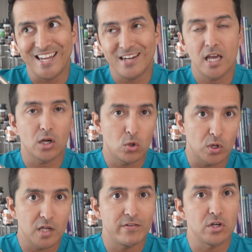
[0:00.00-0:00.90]
eat a
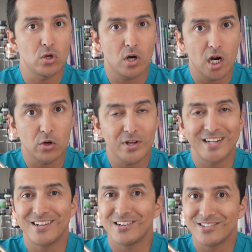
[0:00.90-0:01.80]
cookie when you're
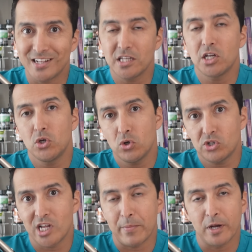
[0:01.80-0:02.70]
hungry and there's nothing in
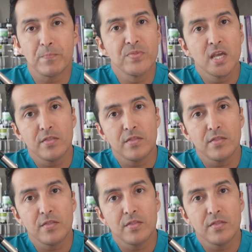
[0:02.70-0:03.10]
your stomach,